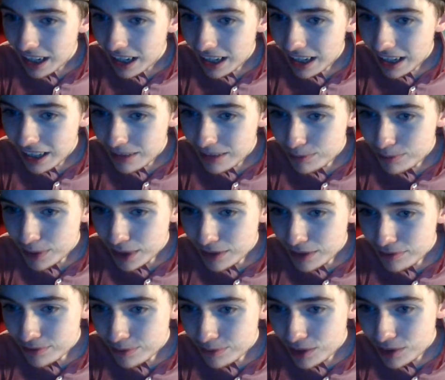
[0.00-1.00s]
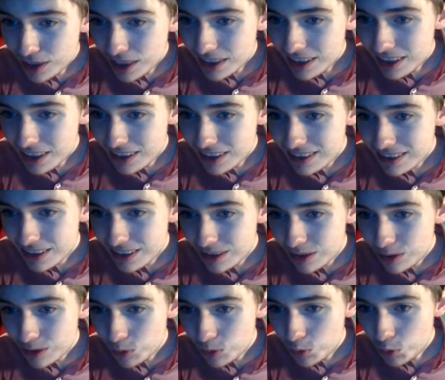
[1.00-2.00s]
Ben Brian asked,
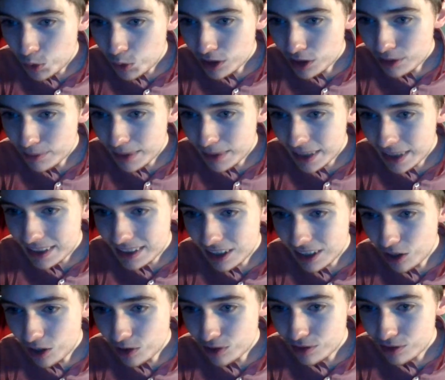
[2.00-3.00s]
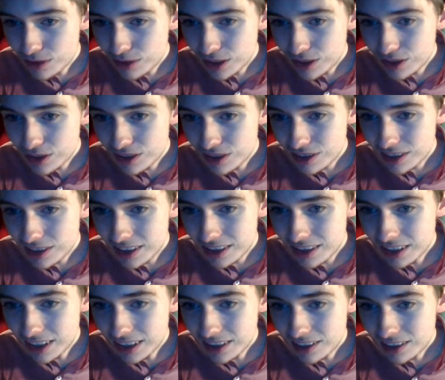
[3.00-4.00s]
will you make an alteration to the
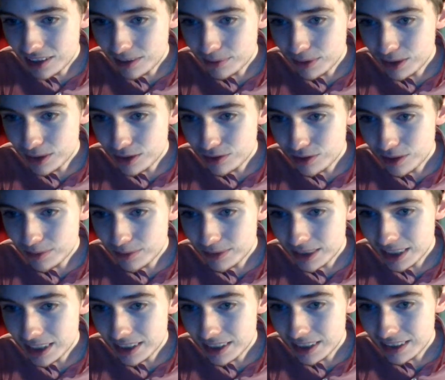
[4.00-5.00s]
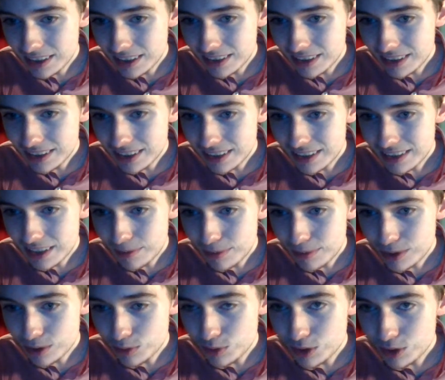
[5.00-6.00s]
title of the stream saying that it is
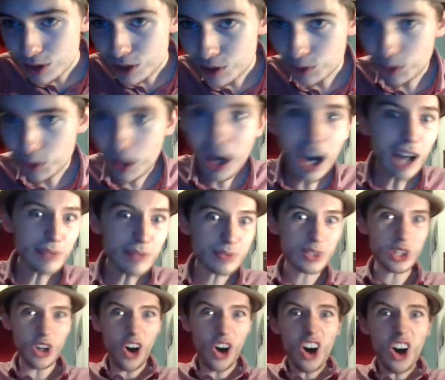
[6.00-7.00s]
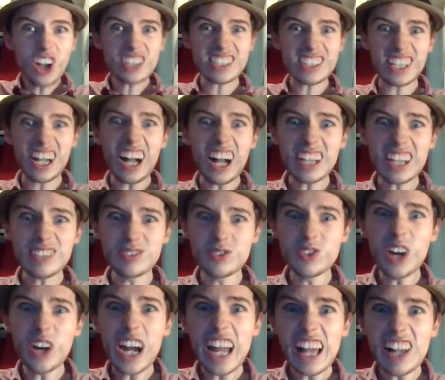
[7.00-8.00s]
episode 2? Of course I
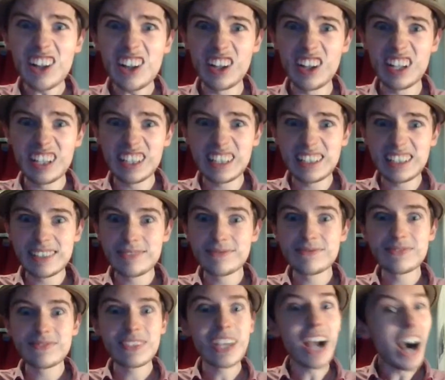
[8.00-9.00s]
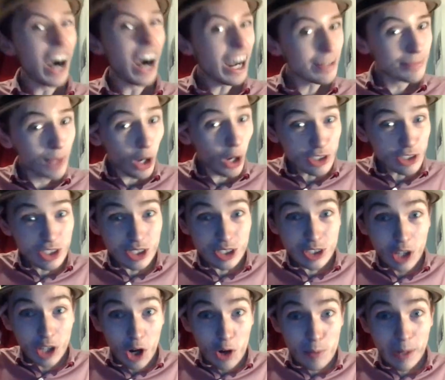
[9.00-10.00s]
will. I'm not
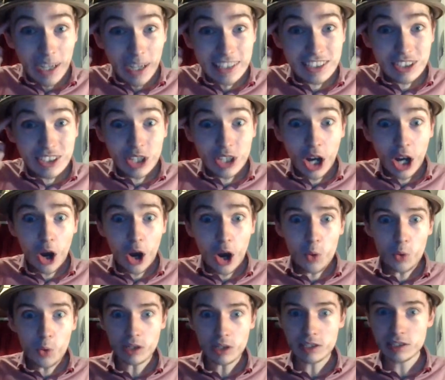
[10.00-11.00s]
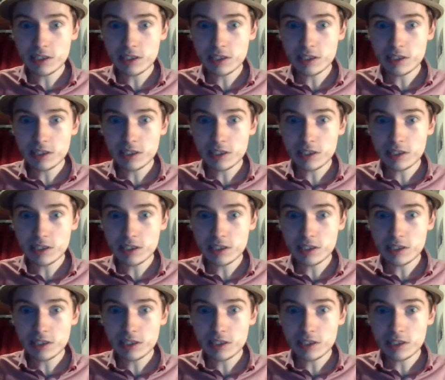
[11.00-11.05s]
stupid, you know.